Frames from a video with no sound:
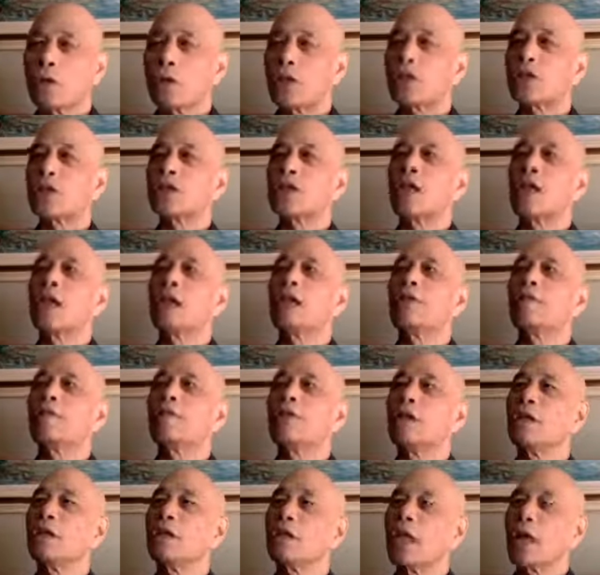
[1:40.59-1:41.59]
the state of
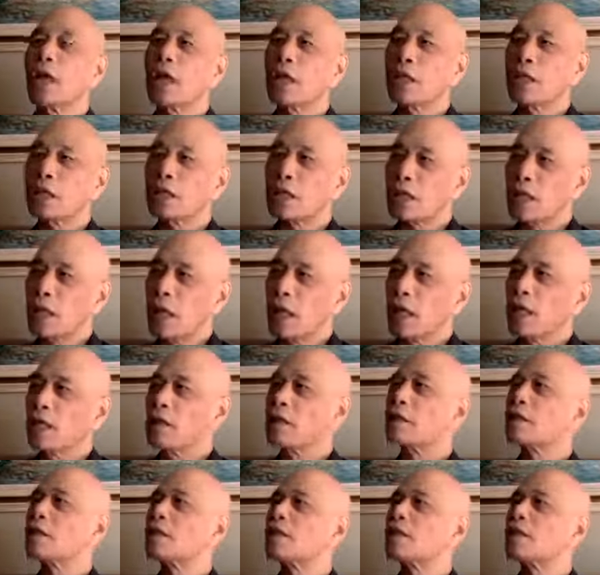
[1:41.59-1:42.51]
the United States,